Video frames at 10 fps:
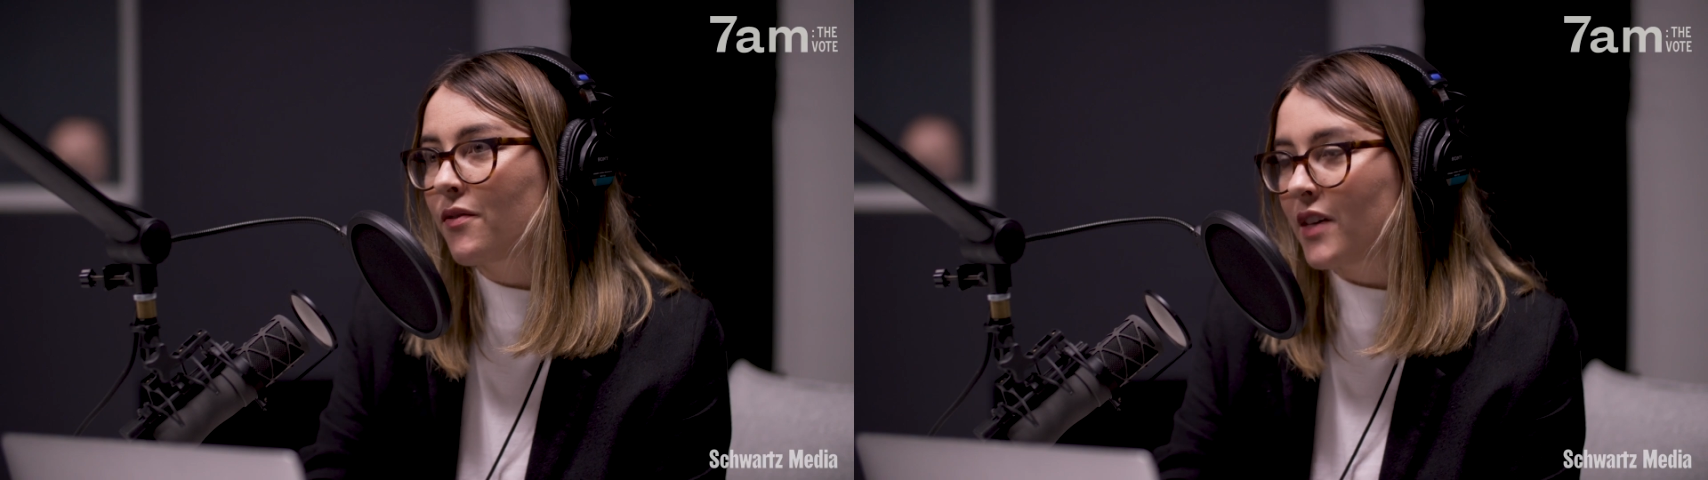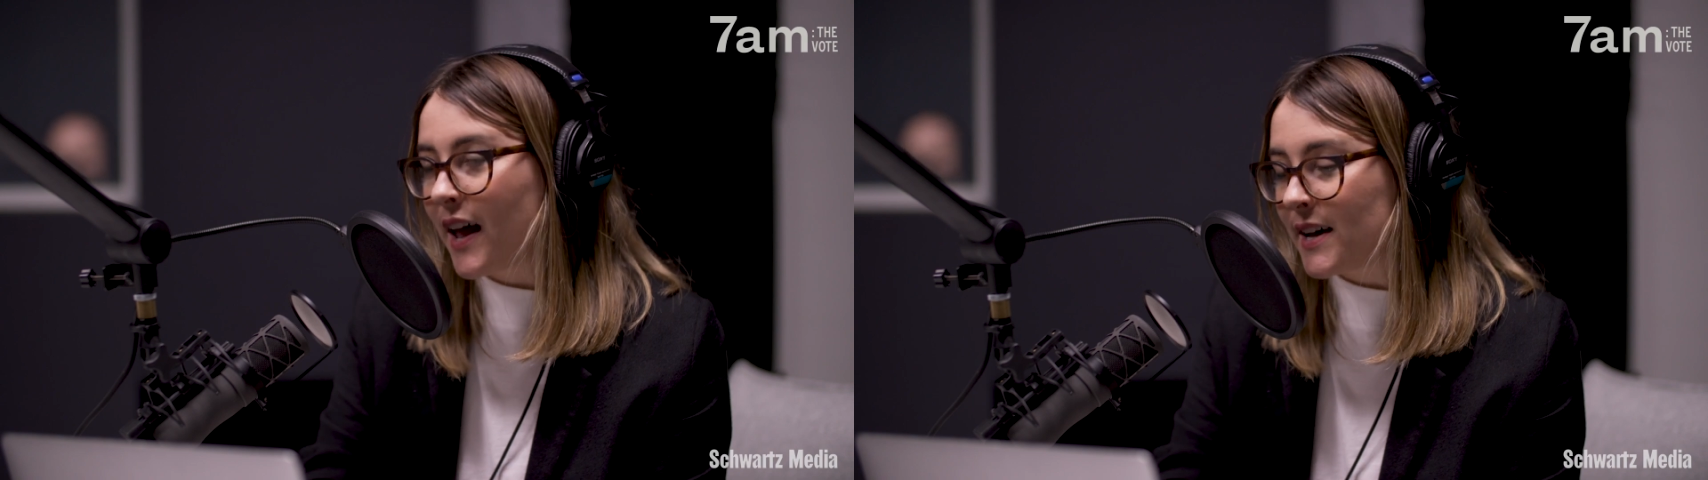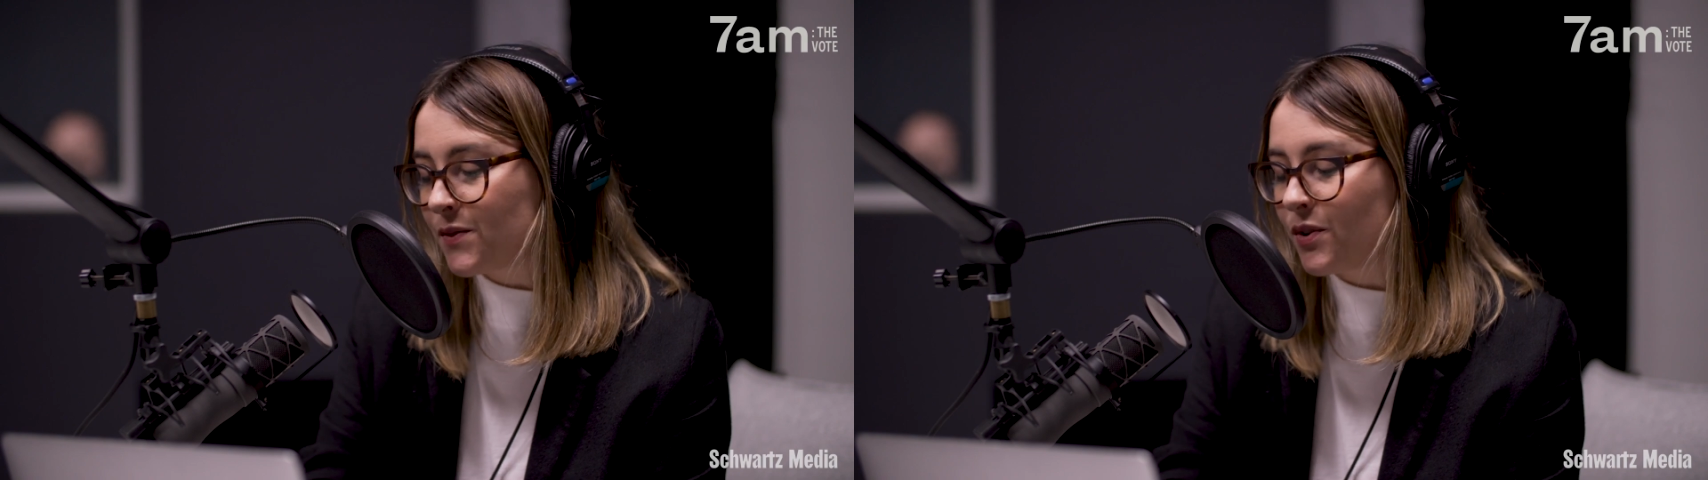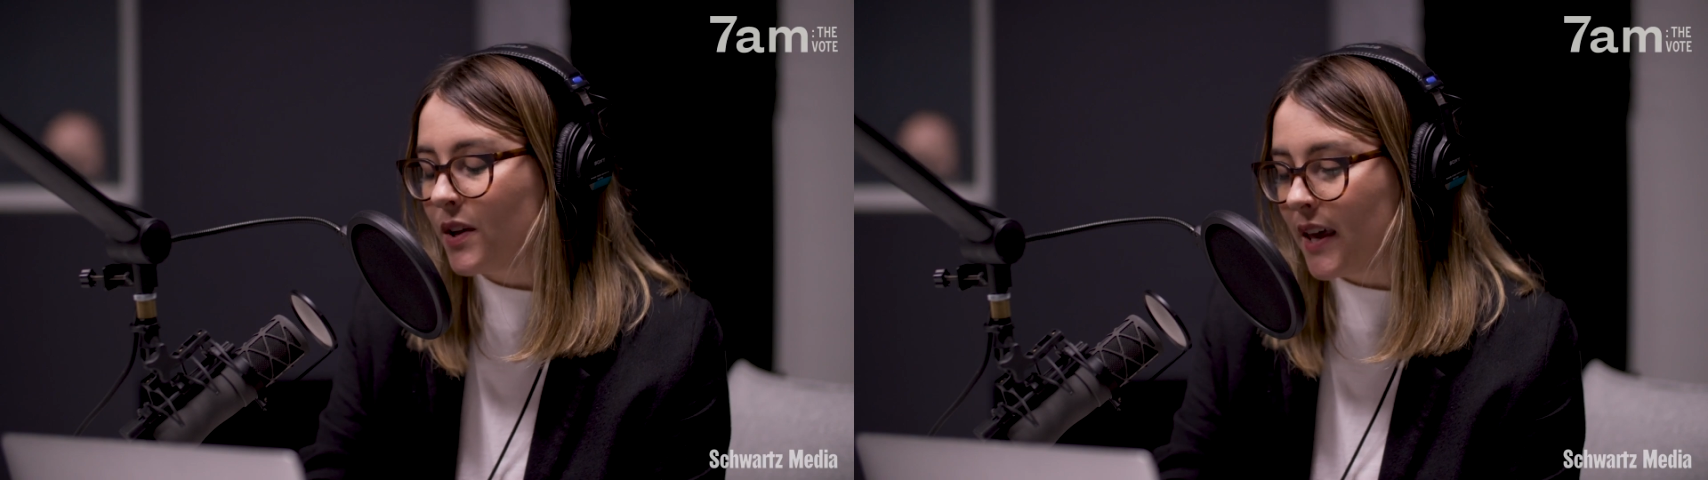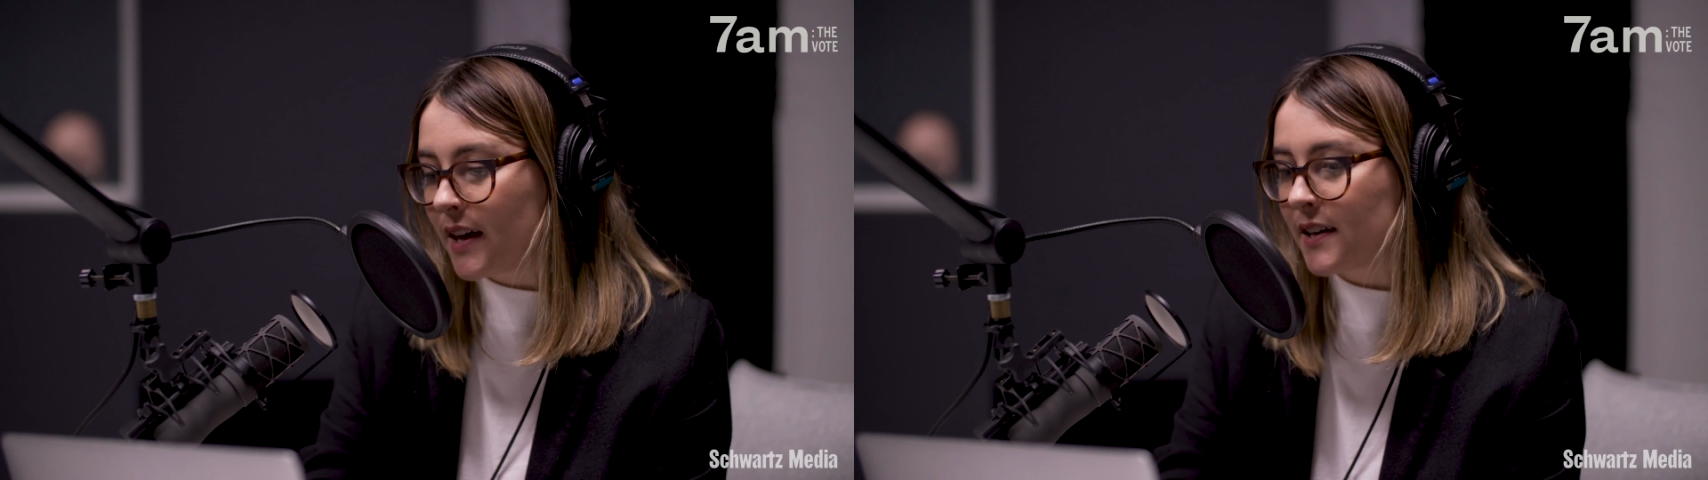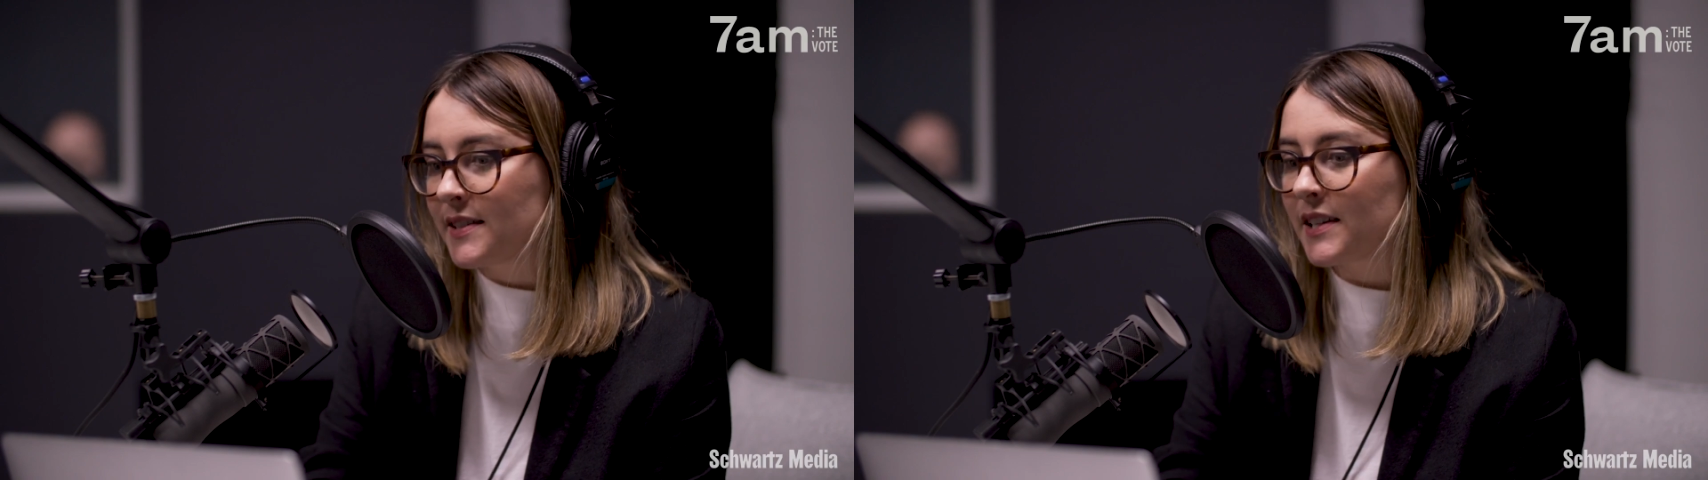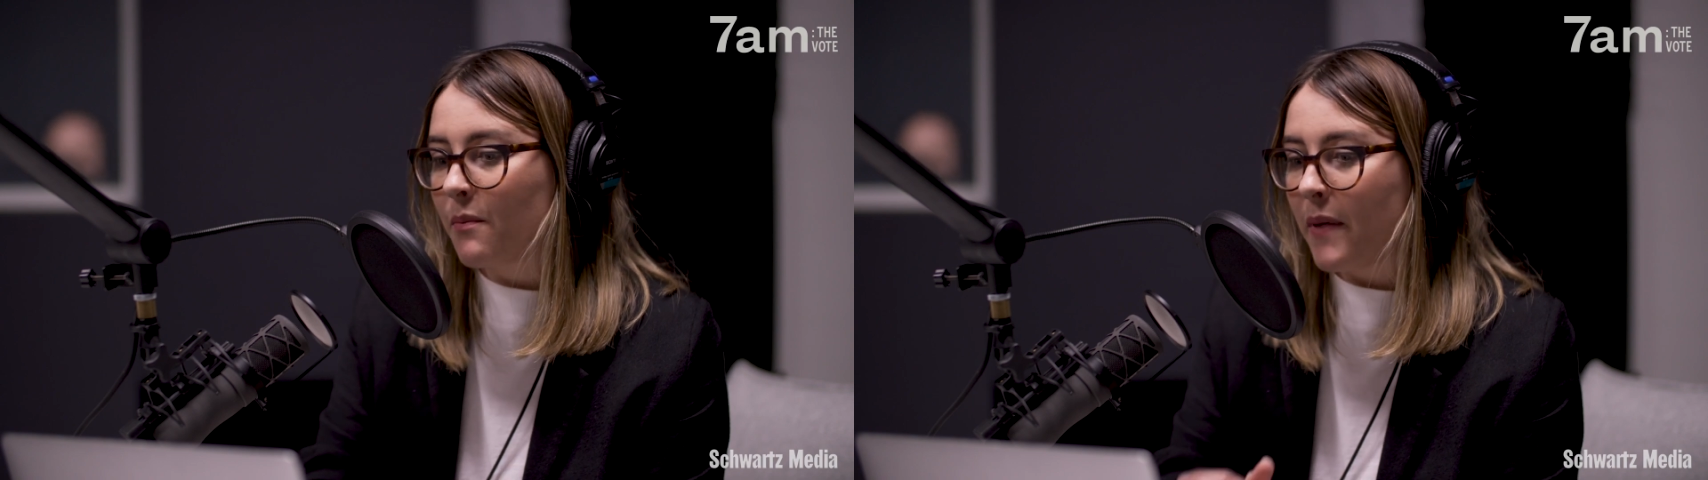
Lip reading: over the last few years